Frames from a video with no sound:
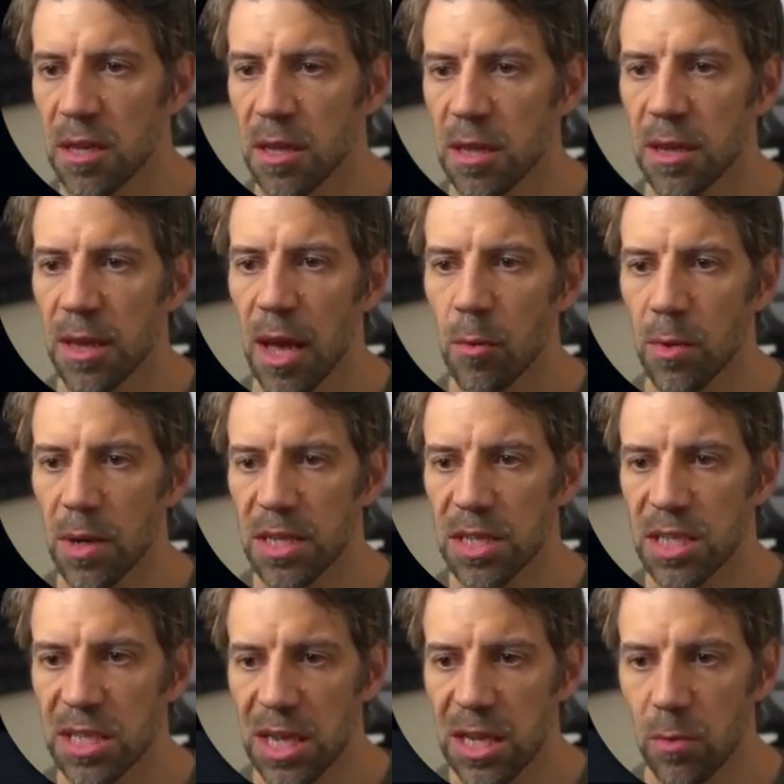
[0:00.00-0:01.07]
Then we can
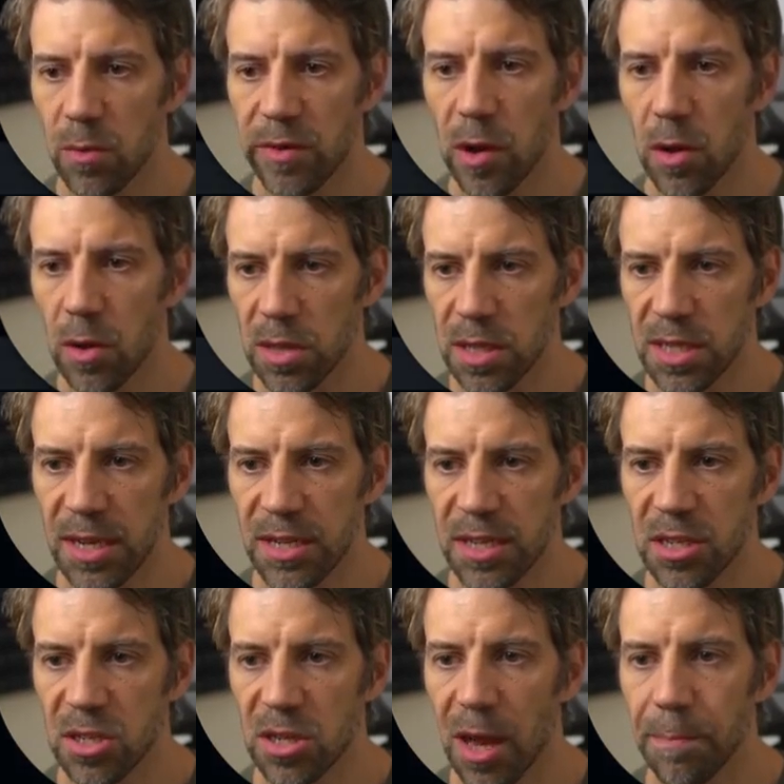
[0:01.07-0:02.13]
see we've got all these
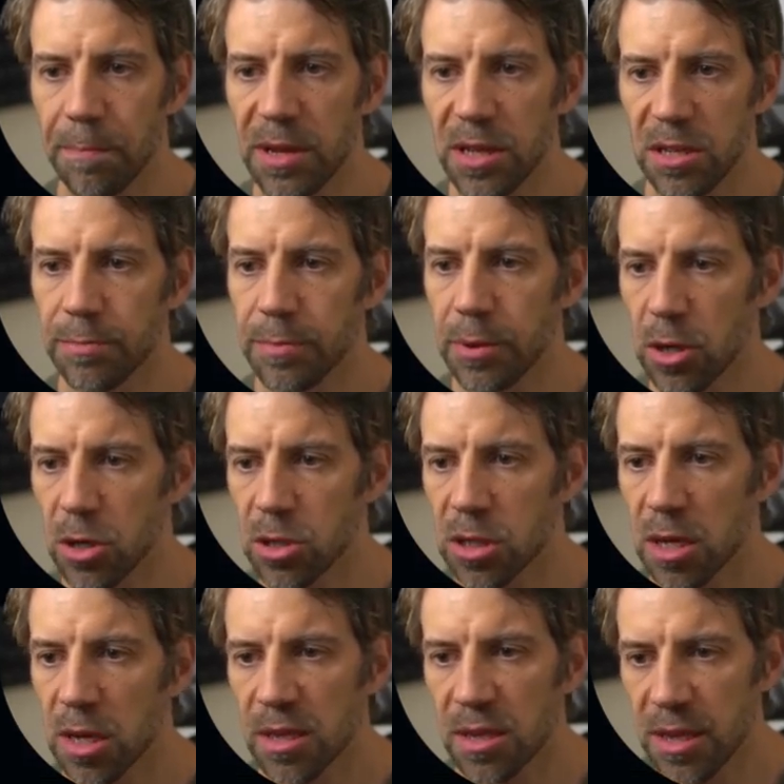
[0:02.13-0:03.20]
settings like build and push.
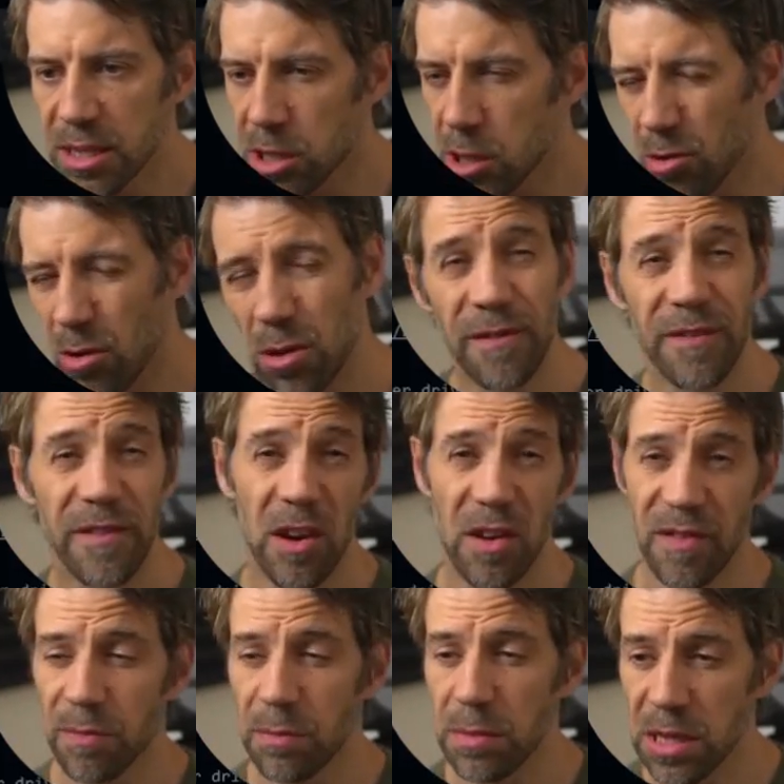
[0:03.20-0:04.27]
This will all look very
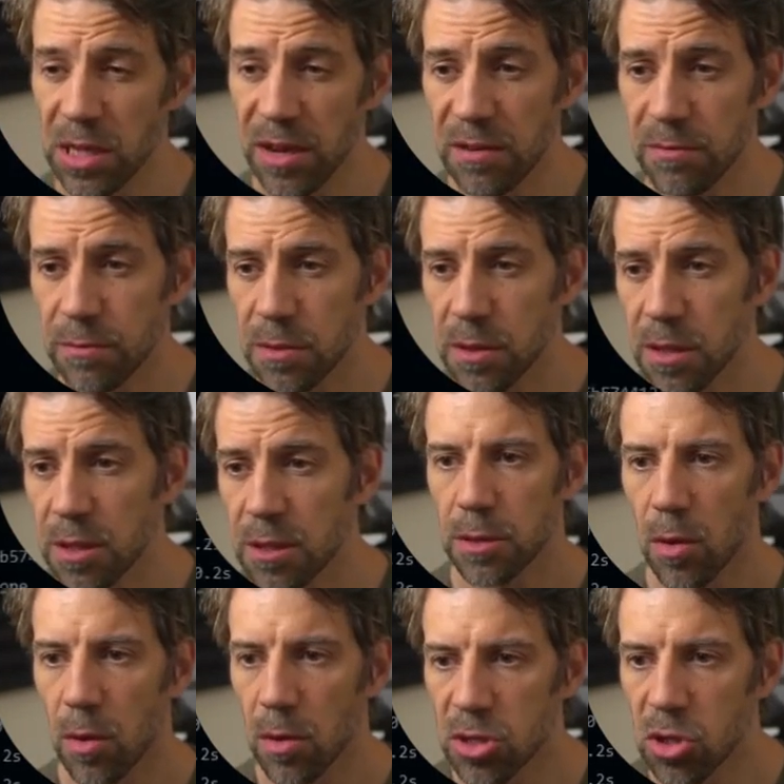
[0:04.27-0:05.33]
familiar.
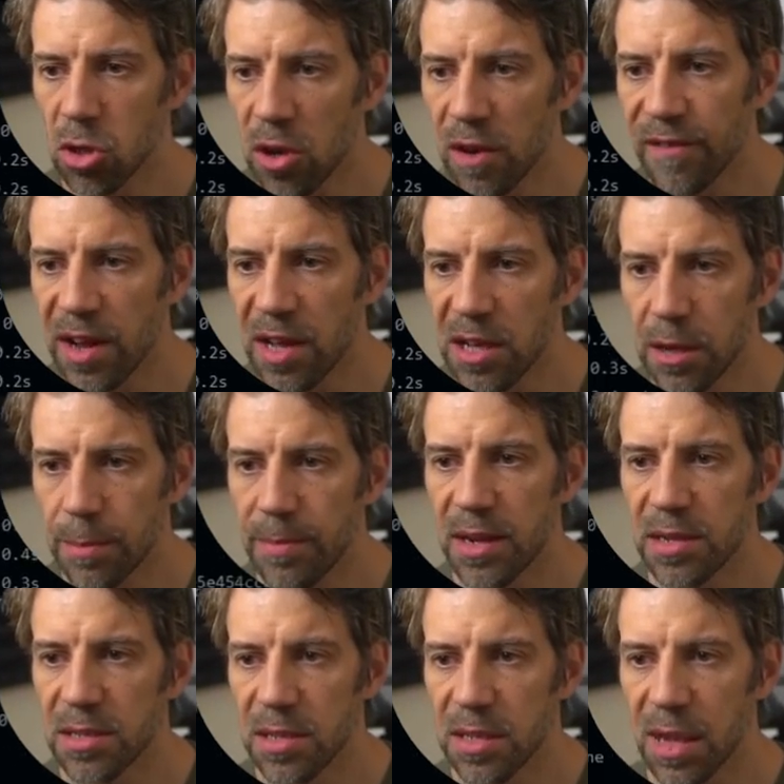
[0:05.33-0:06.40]
All the Docker file
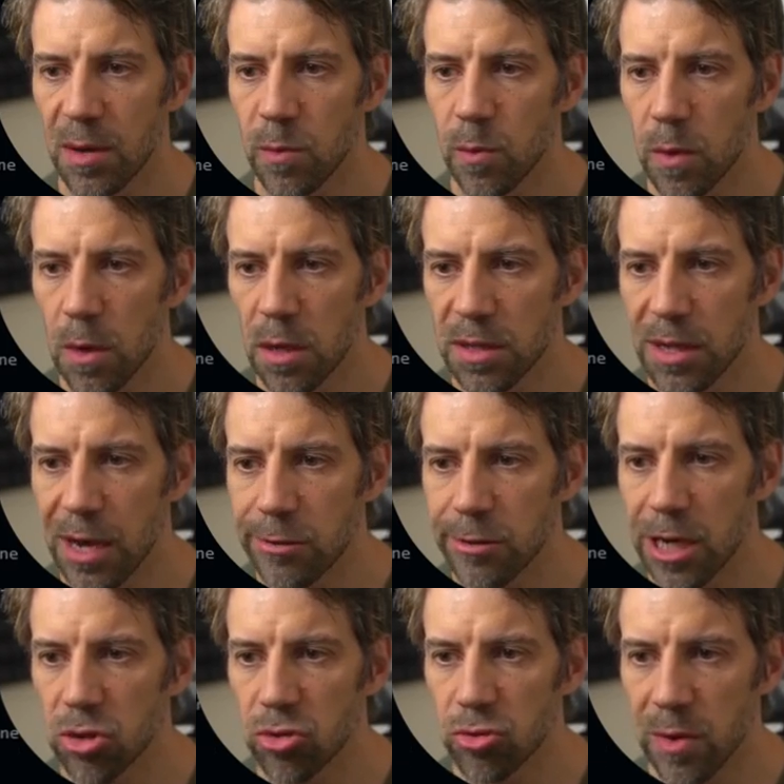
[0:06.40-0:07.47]
commands like work
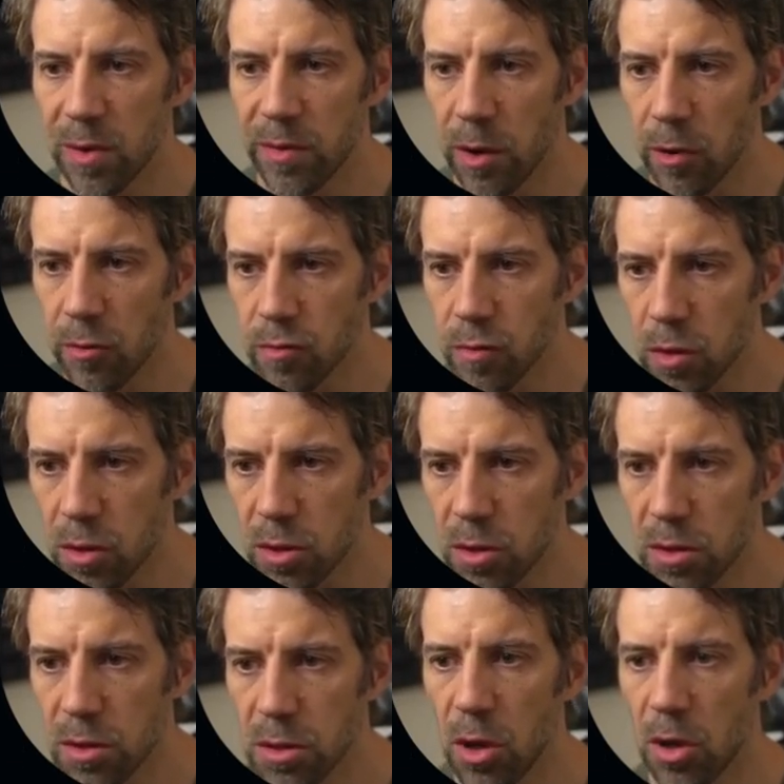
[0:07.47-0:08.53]
directory, we've got
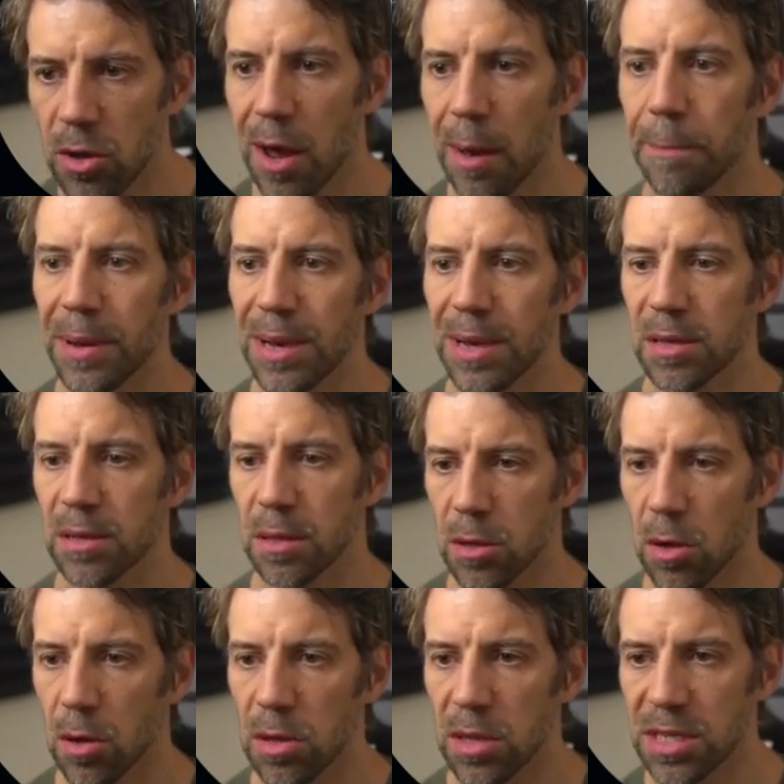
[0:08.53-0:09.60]
run, .NET build,
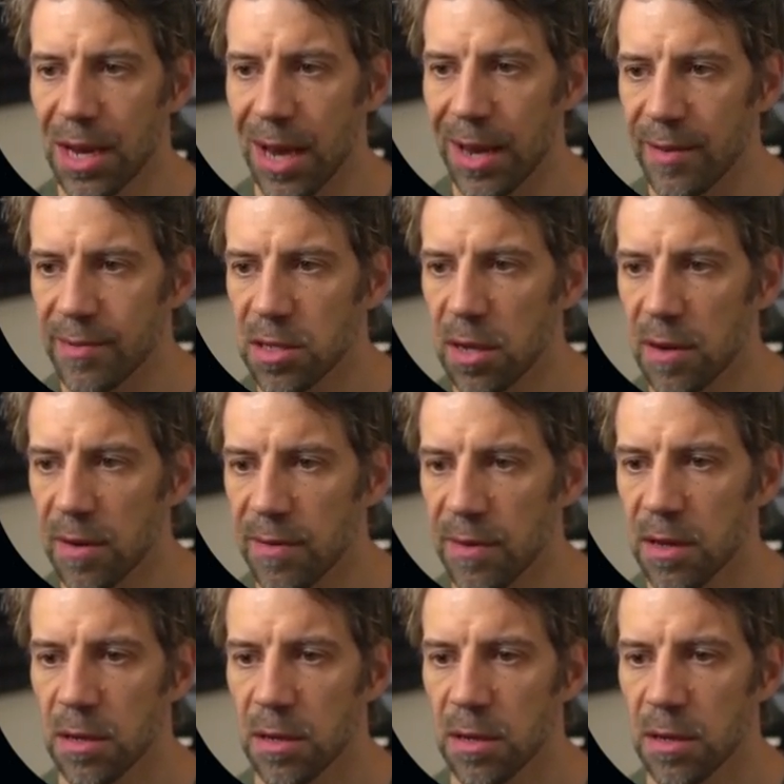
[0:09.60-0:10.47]
all this kind of stuff.